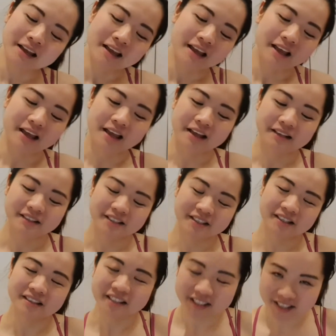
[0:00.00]
And
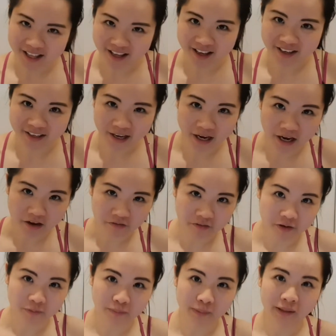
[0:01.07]
since then,
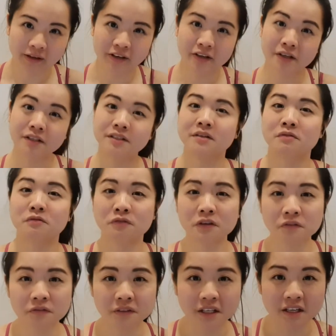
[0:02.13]
I've completed
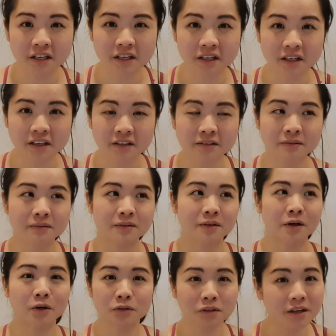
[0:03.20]
15,
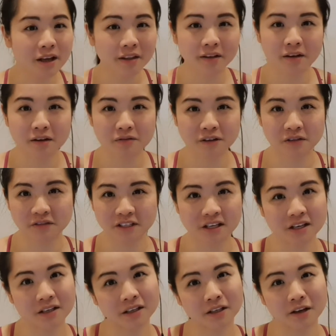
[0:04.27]
altogether
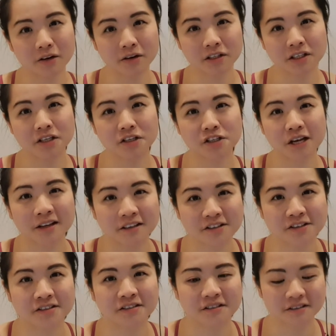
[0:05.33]
15 Chloe Ting
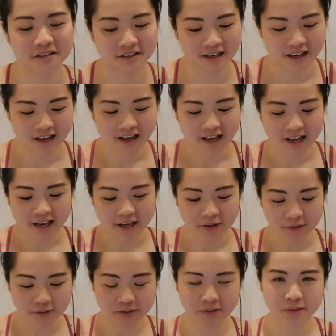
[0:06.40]
challenges, and
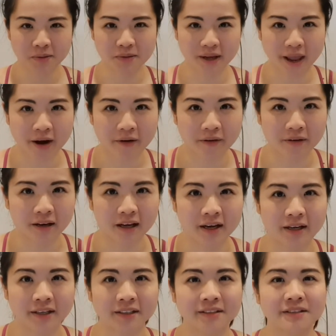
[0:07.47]
also
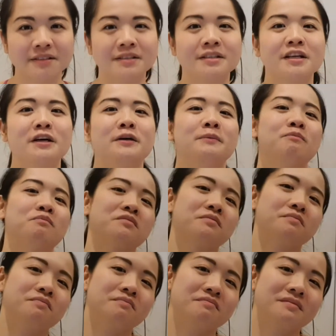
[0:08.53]
Caroline's
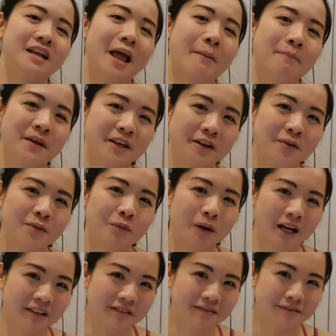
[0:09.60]
EPIC
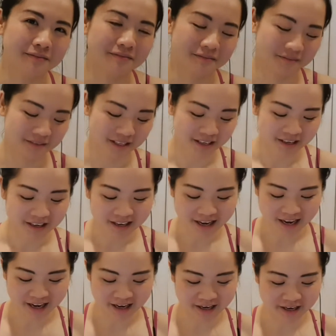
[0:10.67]
I.
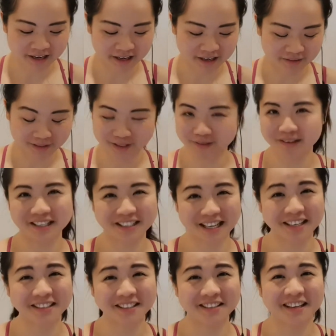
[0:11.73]
And I'm so
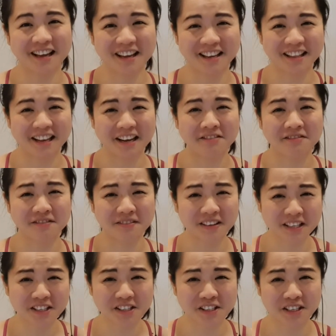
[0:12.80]
excited today that I
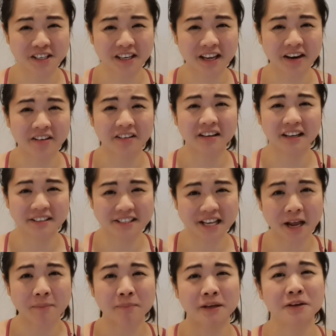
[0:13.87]
finished Caroline's
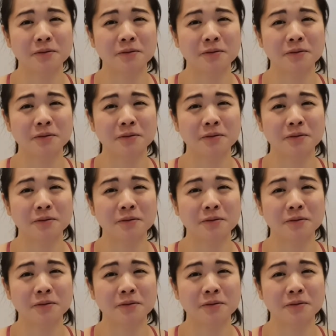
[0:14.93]
EPIC